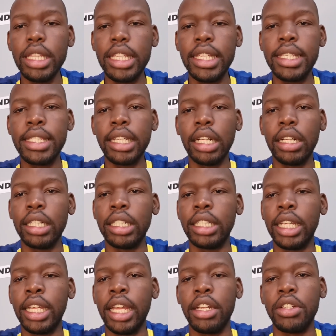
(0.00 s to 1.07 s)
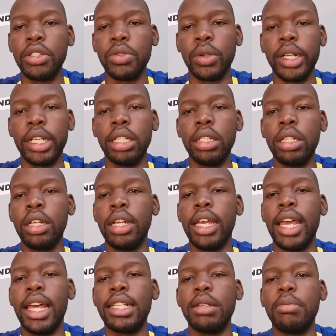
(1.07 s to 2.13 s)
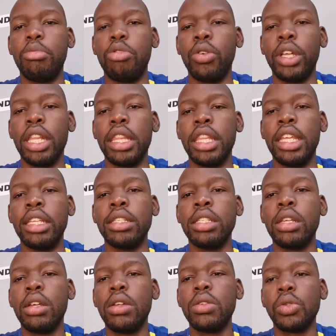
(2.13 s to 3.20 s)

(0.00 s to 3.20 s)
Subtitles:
these indicators, right? It hasn't broken these.